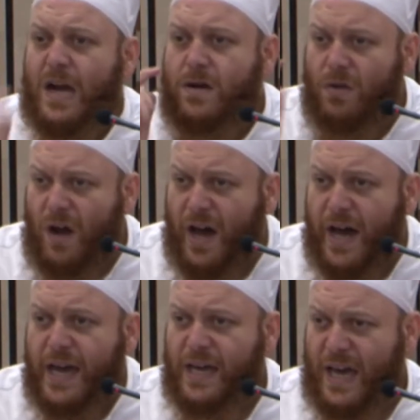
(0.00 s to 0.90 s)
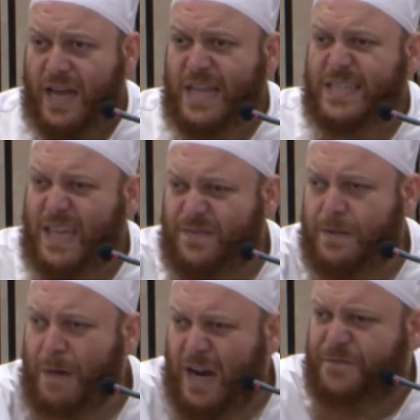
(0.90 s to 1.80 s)
And cry, and that's
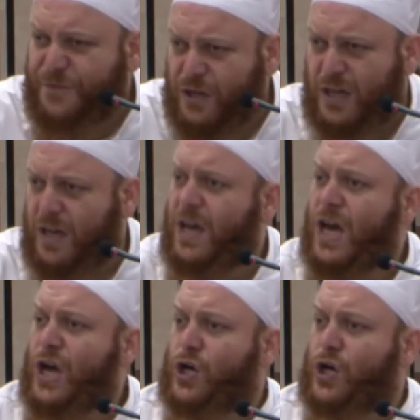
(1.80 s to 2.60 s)
even better for you,